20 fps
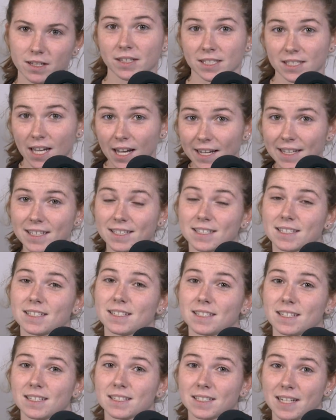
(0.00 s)
The science
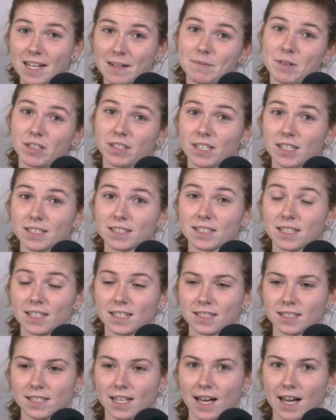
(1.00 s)
stamp on this
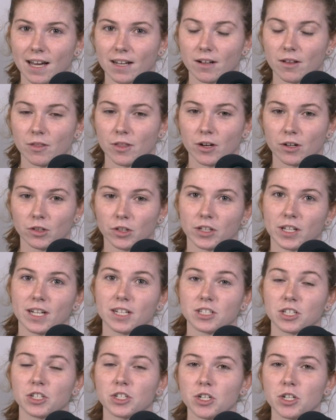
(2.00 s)
is that they're looking to